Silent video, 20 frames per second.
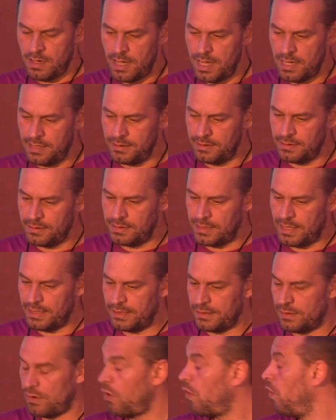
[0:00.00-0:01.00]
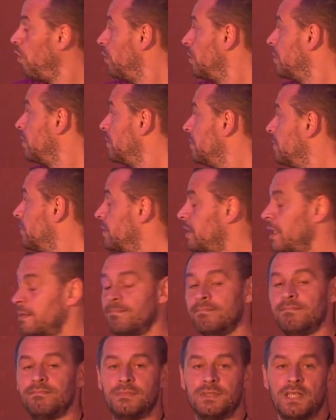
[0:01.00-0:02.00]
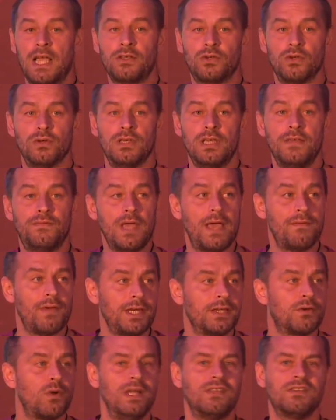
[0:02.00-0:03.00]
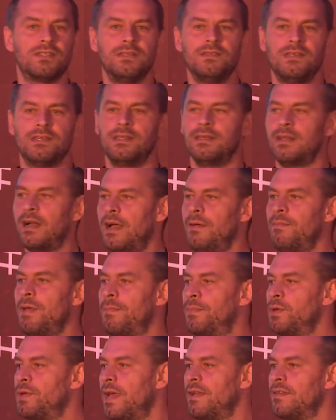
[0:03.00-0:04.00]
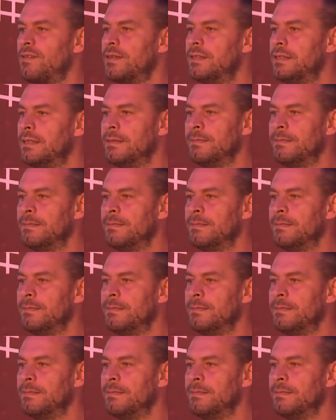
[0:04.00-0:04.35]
And that's all. Thank you. If you have any questions, I'm happy to answer.